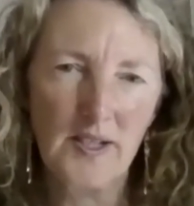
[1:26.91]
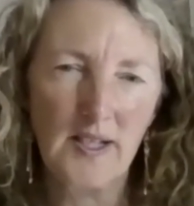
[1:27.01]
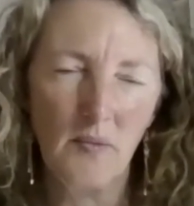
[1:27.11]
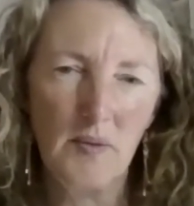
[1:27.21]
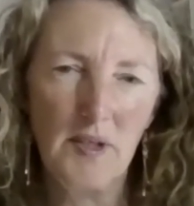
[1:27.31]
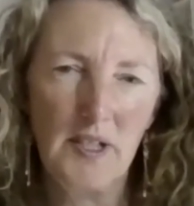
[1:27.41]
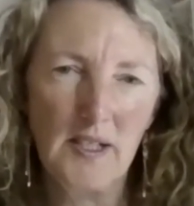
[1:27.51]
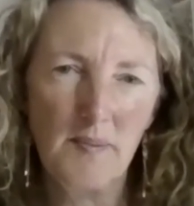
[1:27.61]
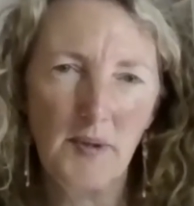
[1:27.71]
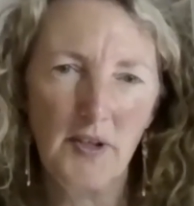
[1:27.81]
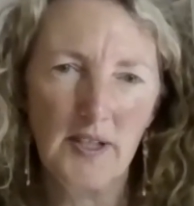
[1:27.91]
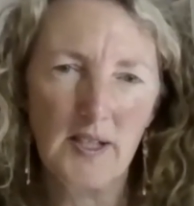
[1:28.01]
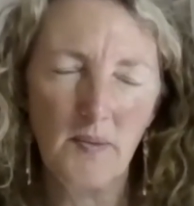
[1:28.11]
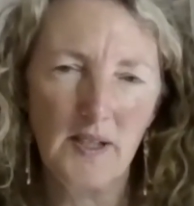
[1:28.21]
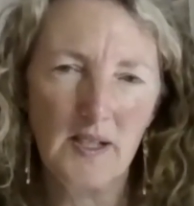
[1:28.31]
that women experience
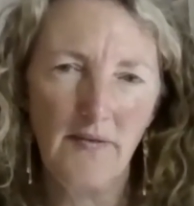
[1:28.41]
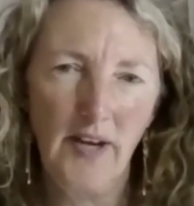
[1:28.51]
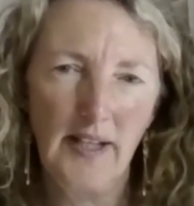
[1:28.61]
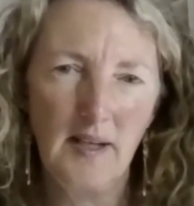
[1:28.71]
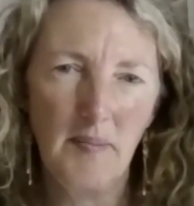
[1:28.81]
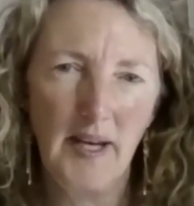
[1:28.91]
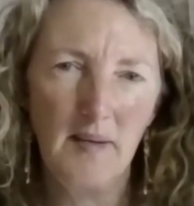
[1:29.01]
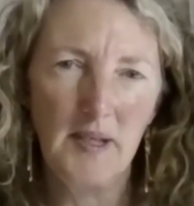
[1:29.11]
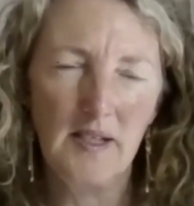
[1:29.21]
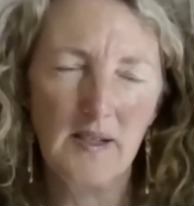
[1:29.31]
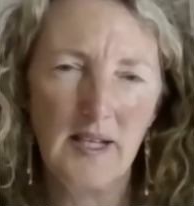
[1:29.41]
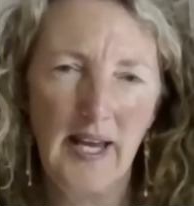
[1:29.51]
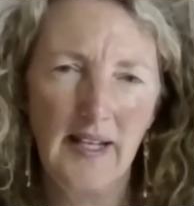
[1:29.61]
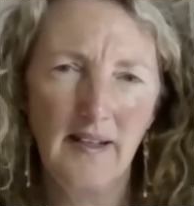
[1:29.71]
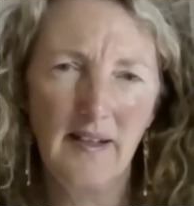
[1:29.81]
once they've had their babies
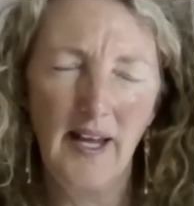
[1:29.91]
and,